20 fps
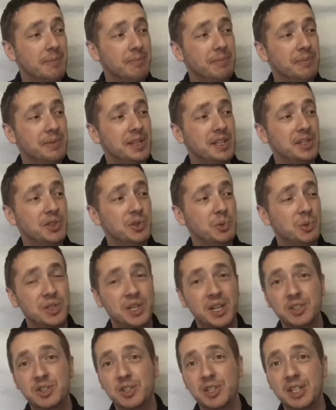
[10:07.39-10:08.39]
This was
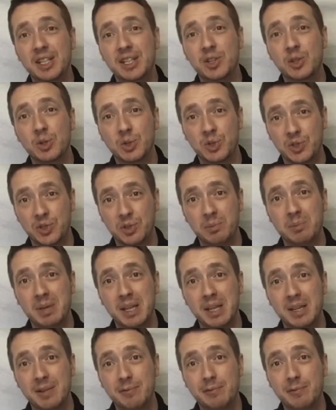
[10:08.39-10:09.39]
actually custom
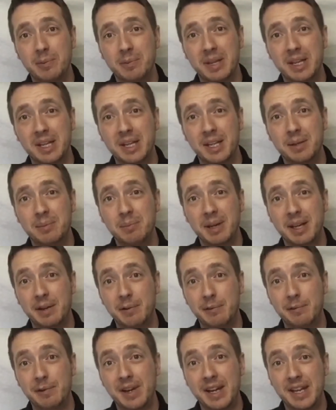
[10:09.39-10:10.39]
made for me by a
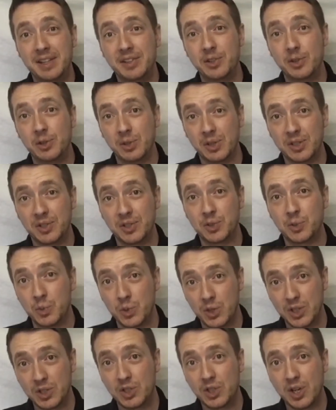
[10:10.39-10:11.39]
friend who has a
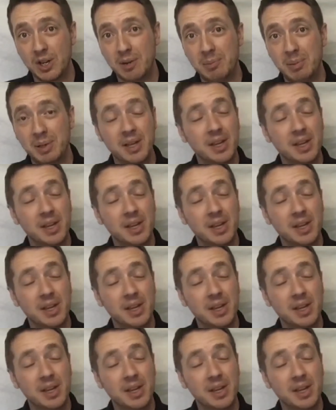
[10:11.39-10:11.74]
workshop.